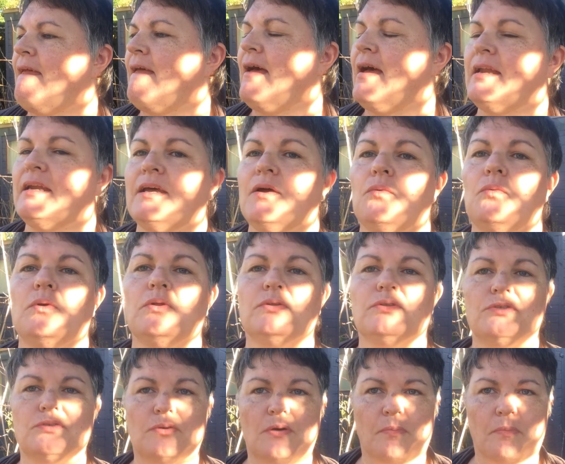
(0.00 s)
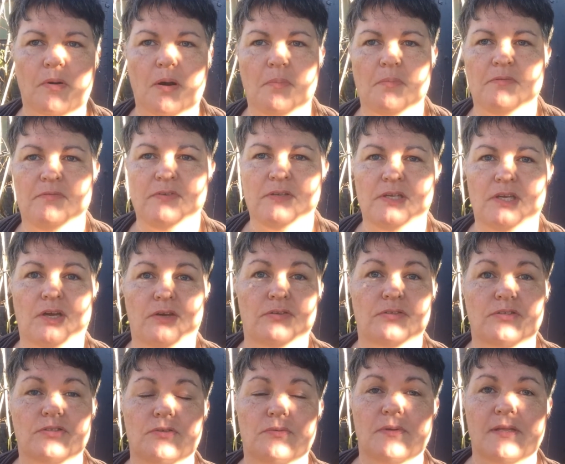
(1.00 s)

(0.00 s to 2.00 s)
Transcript: and I will do a proper video to do